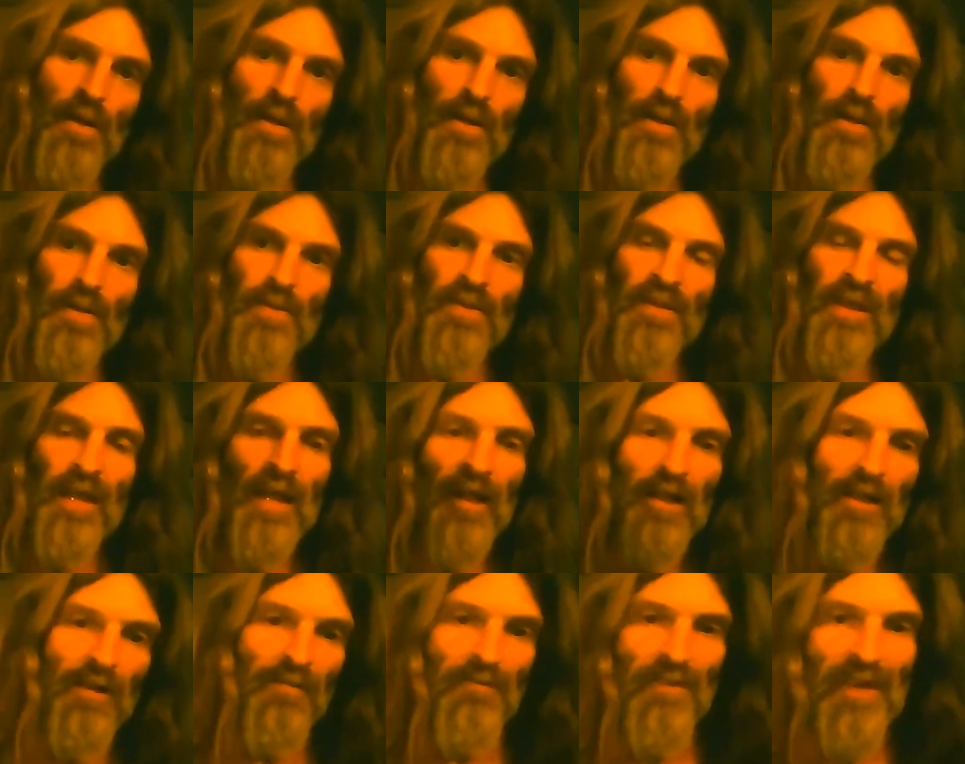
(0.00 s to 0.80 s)
the
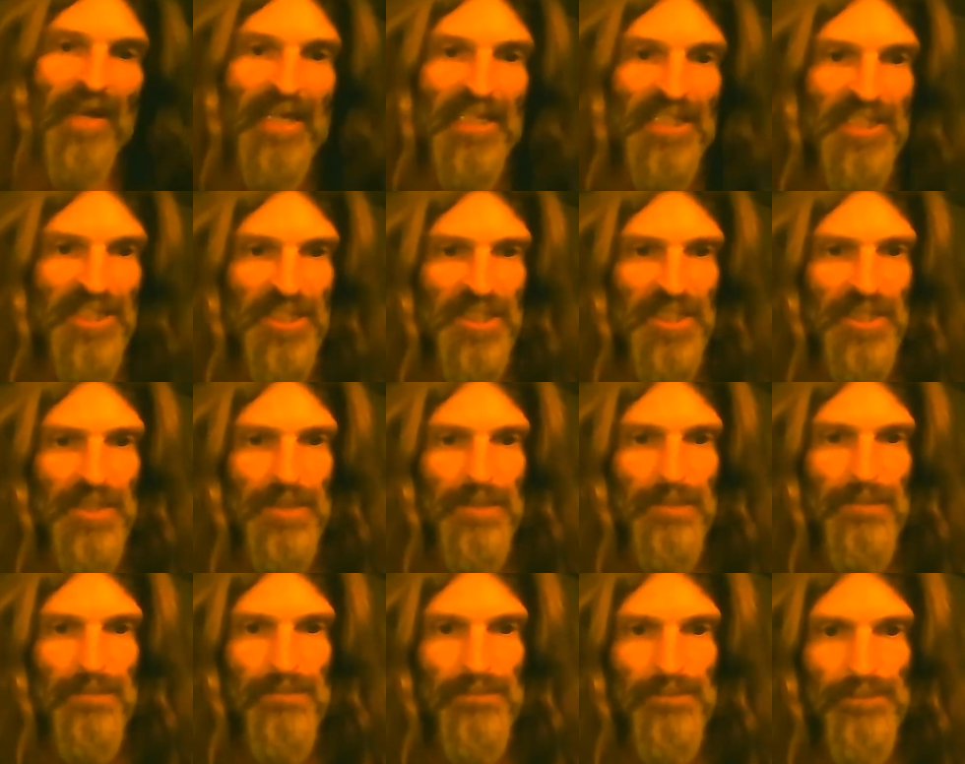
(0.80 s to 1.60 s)
elevation
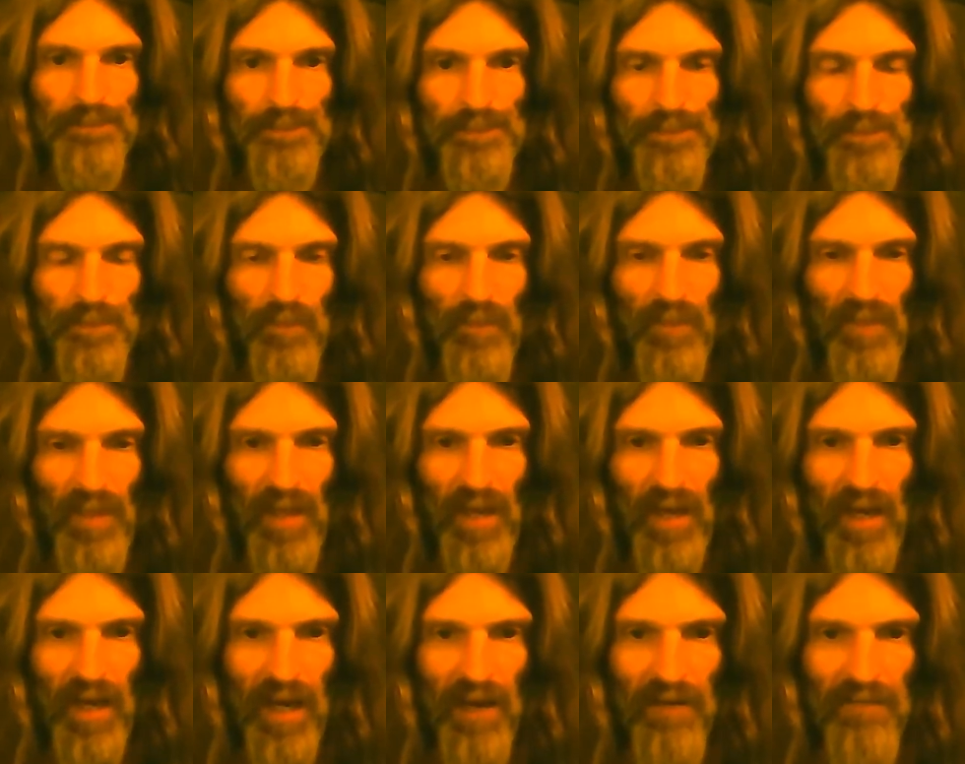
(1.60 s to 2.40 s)

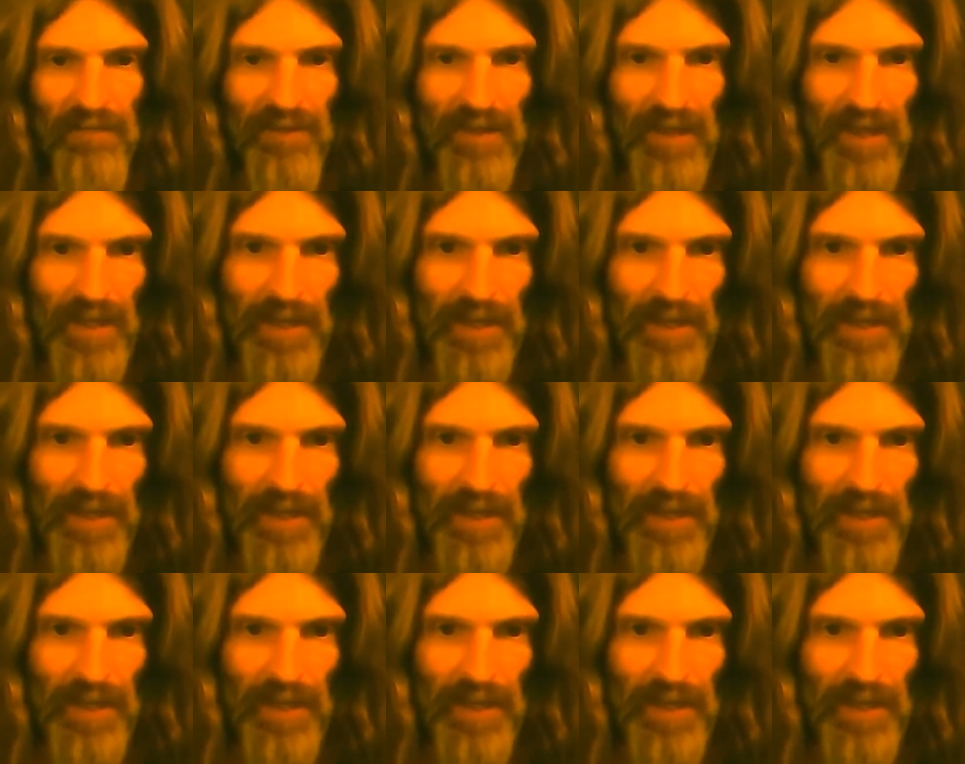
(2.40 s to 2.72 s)
of it.